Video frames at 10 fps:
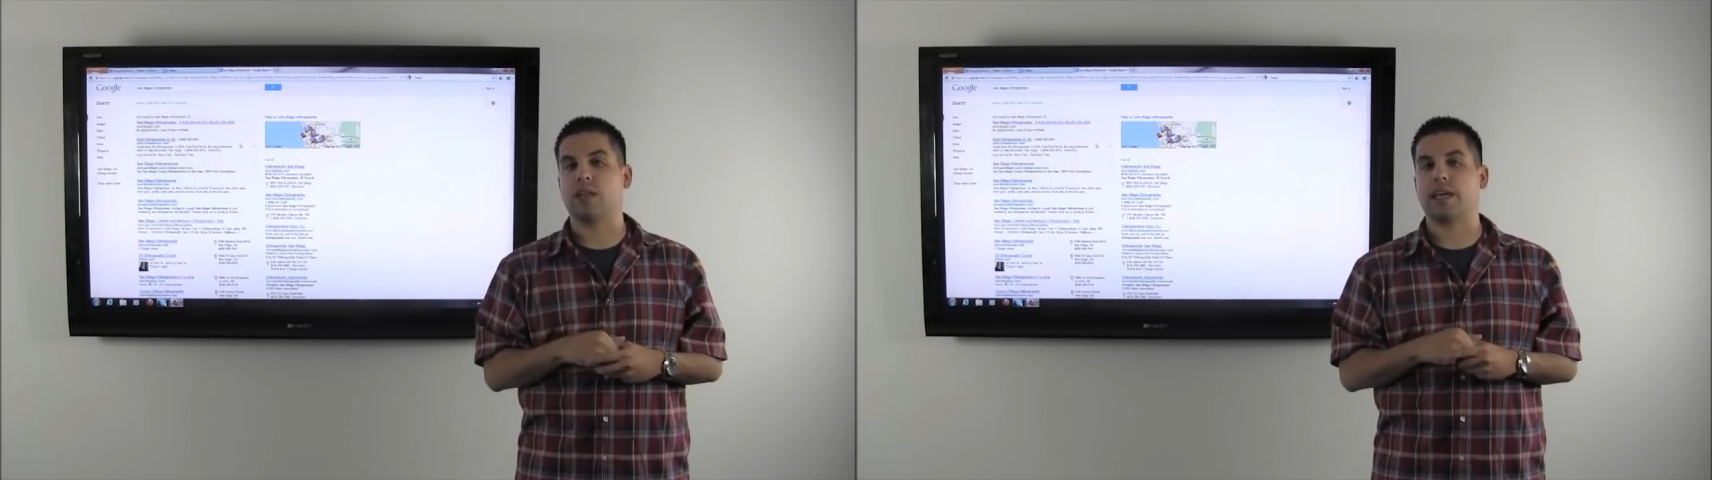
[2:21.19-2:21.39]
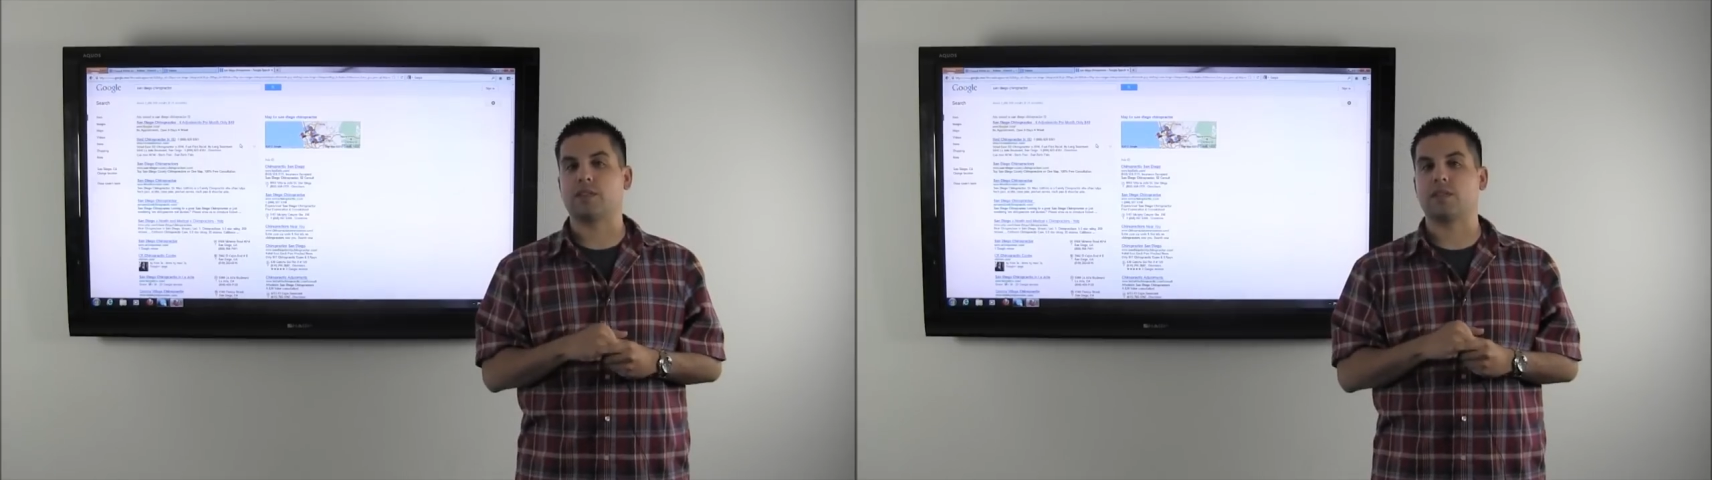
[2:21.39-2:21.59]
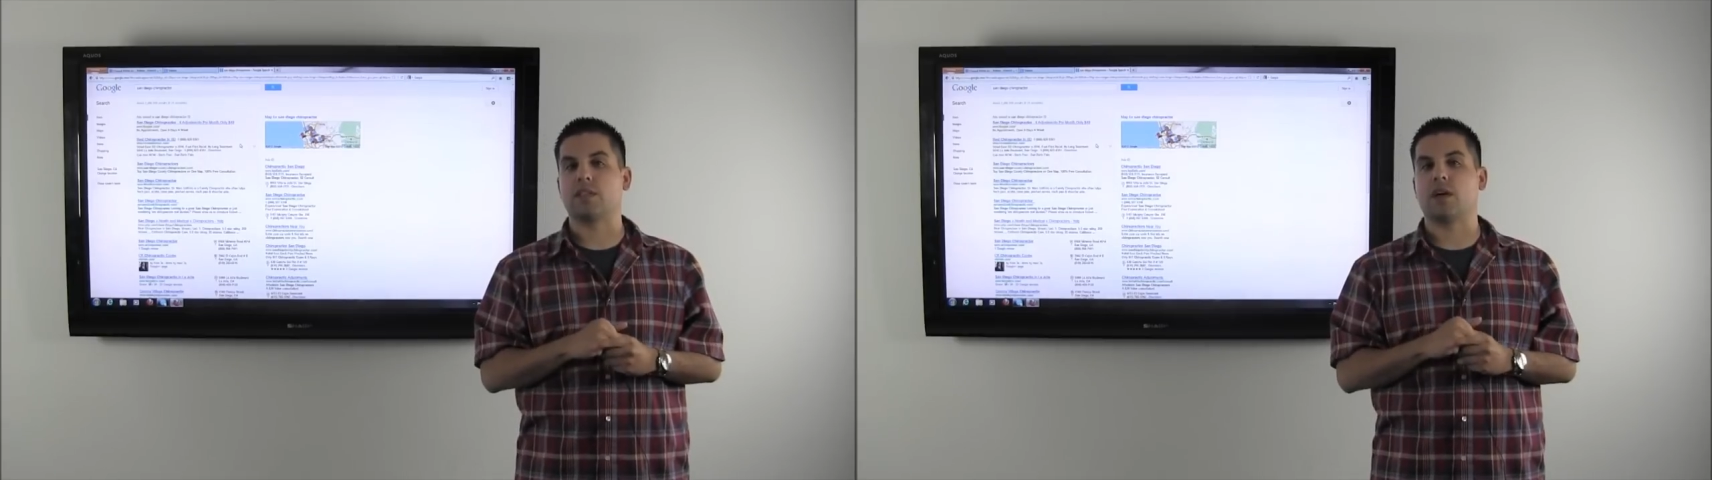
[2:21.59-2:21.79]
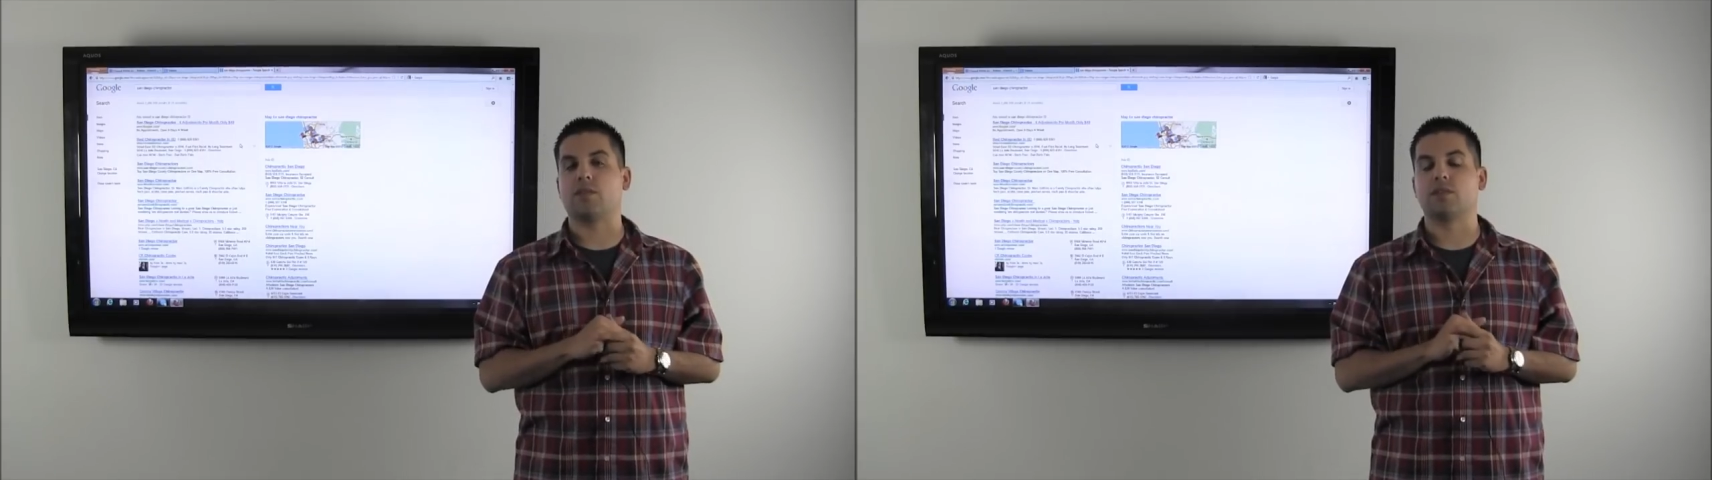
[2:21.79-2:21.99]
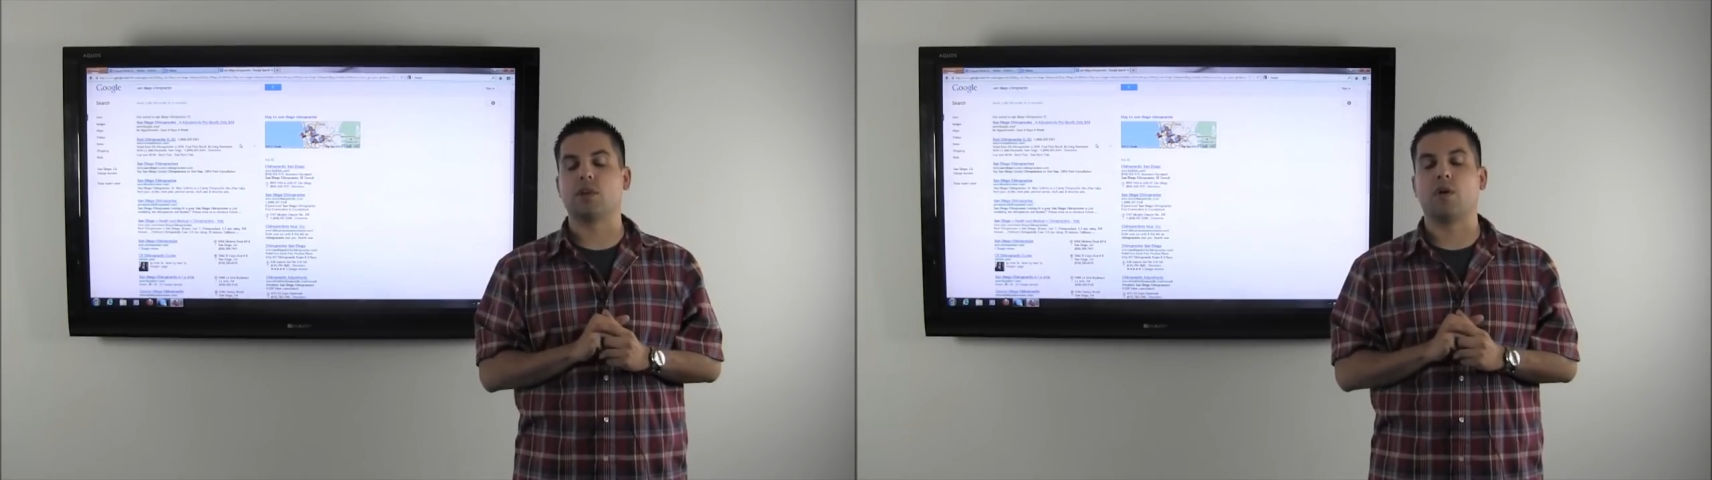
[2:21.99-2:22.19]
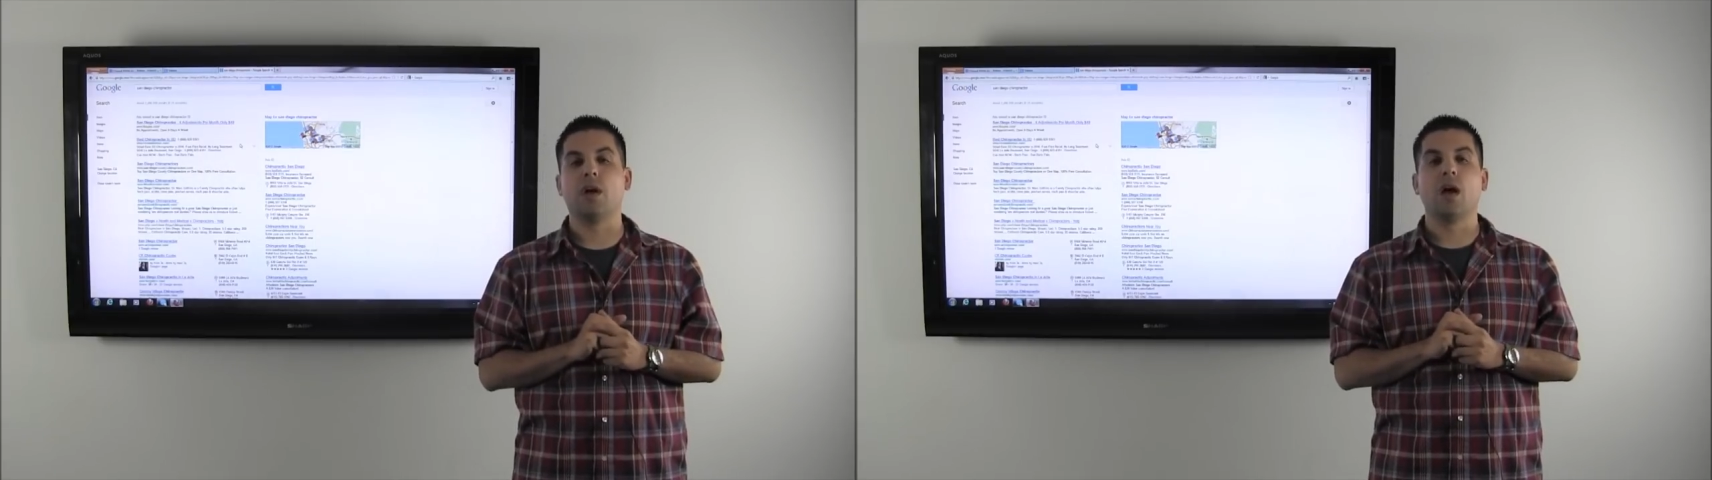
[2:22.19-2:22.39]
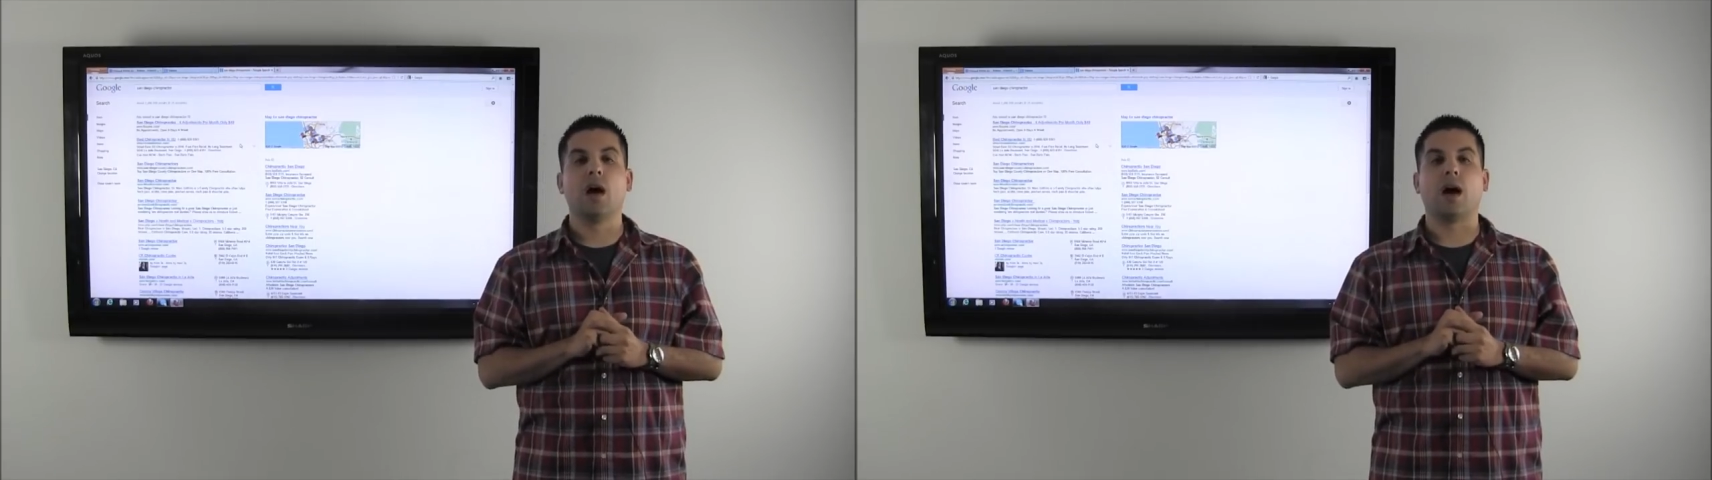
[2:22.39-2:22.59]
to action itself. So